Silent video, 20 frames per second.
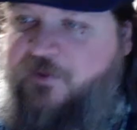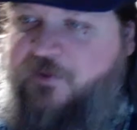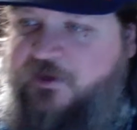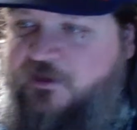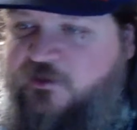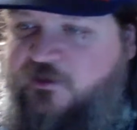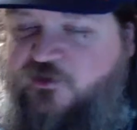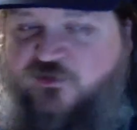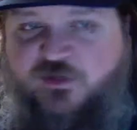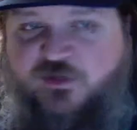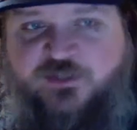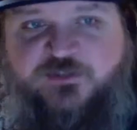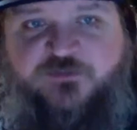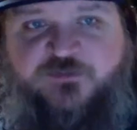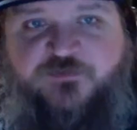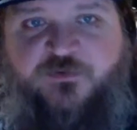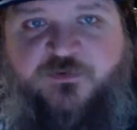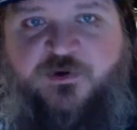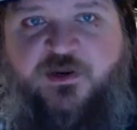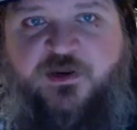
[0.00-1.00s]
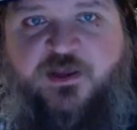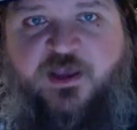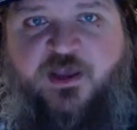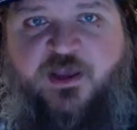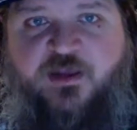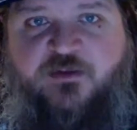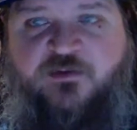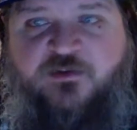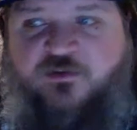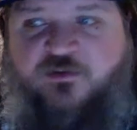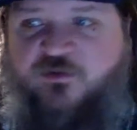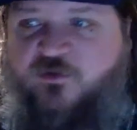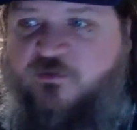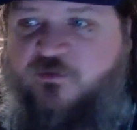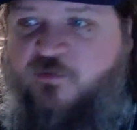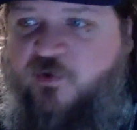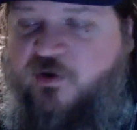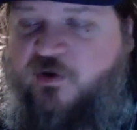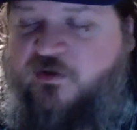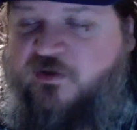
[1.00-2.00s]
And I'm
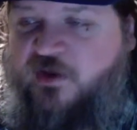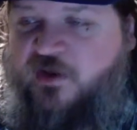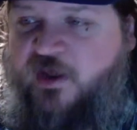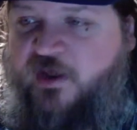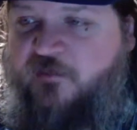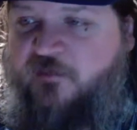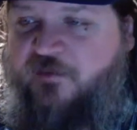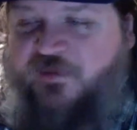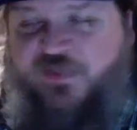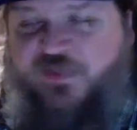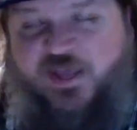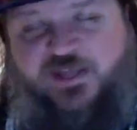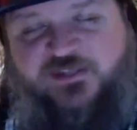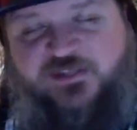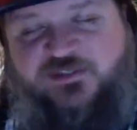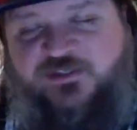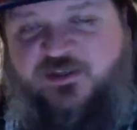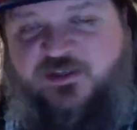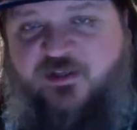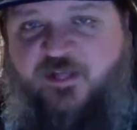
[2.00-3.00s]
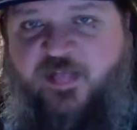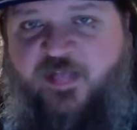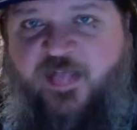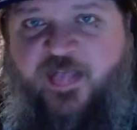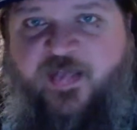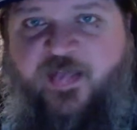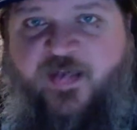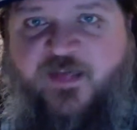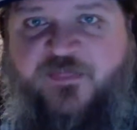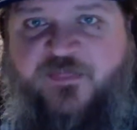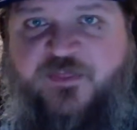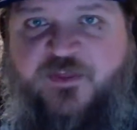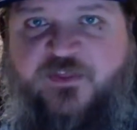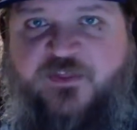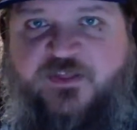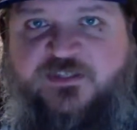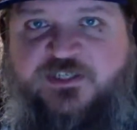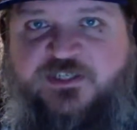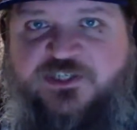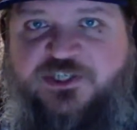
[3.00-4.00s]
going to trust Fournier to do more
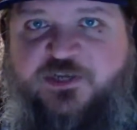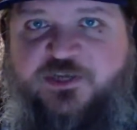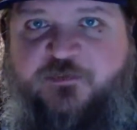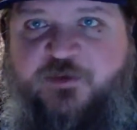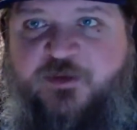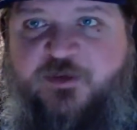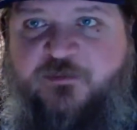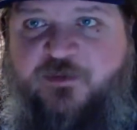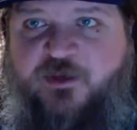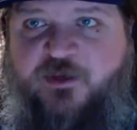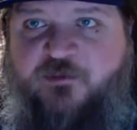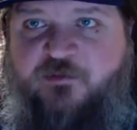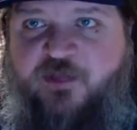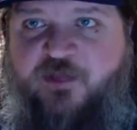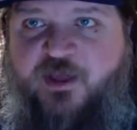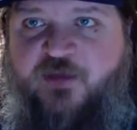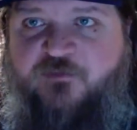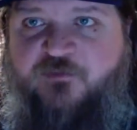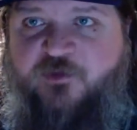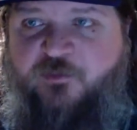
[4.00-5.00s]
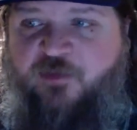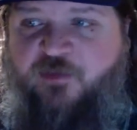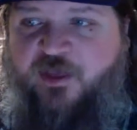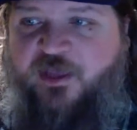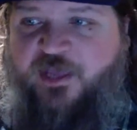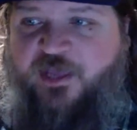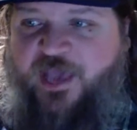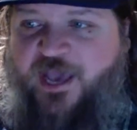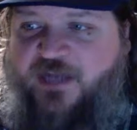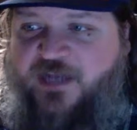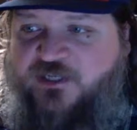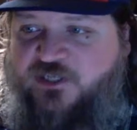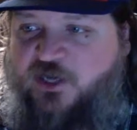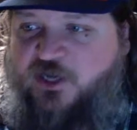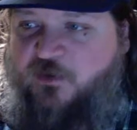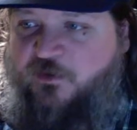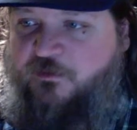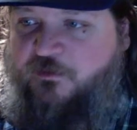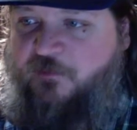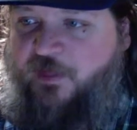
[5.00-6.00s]
today. But I think that's a
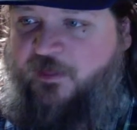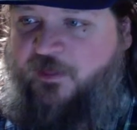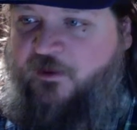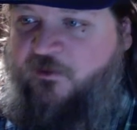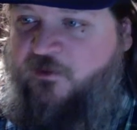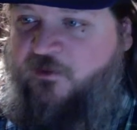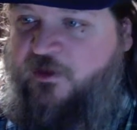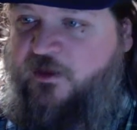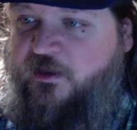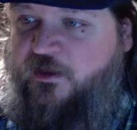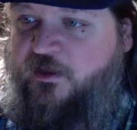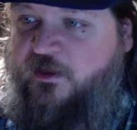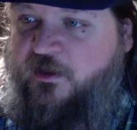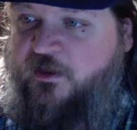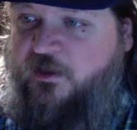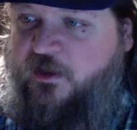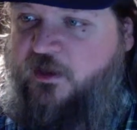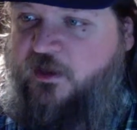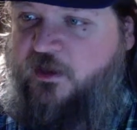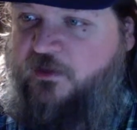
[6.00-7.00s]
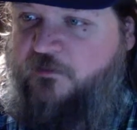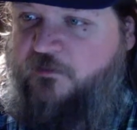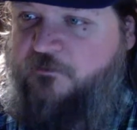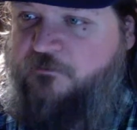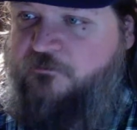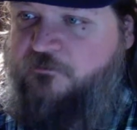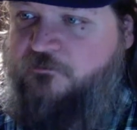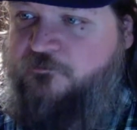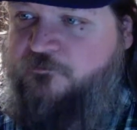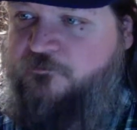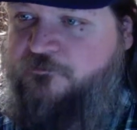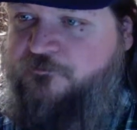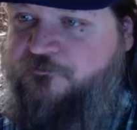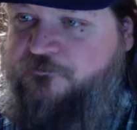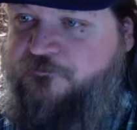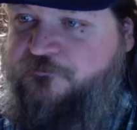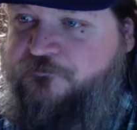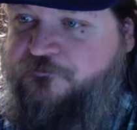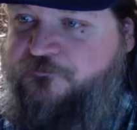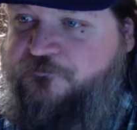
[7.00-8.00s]
GPP play. If you're playing cash, go with Melo.